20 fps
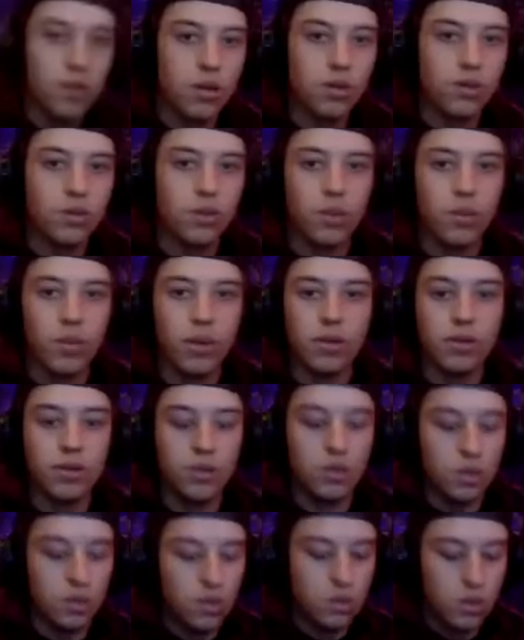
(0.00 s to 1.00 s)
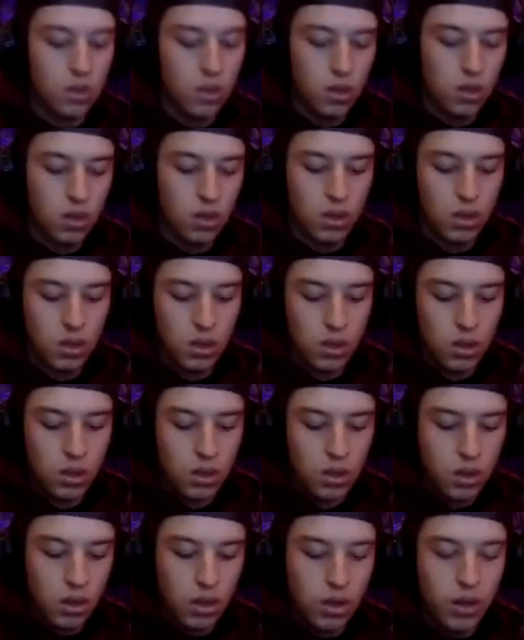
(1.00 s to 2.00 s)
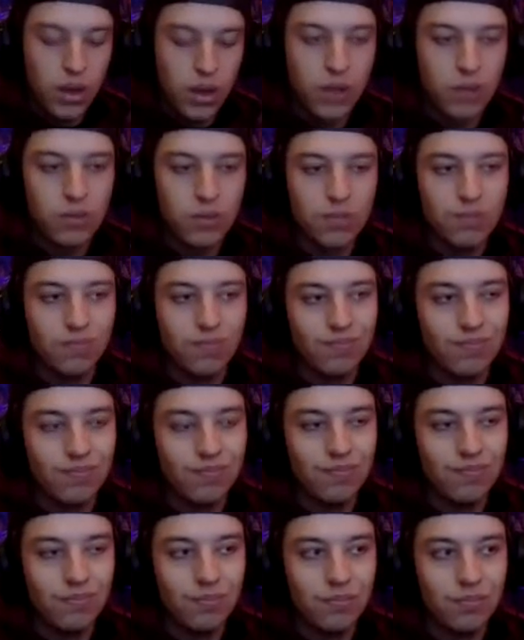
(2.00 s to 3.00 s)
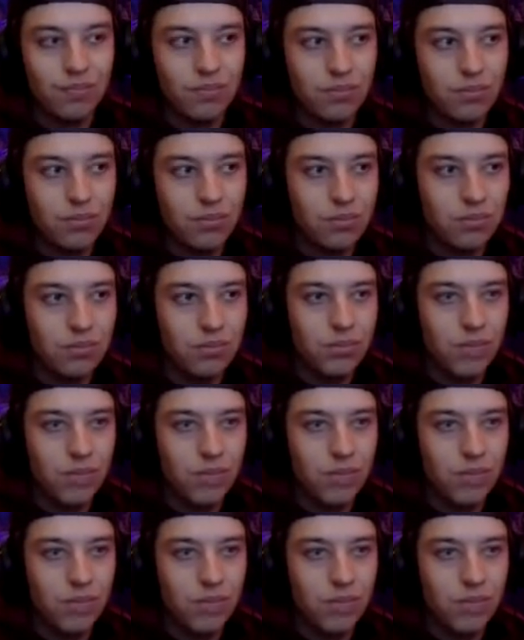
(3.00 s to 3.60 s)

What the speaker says: John Brown too. Or actually,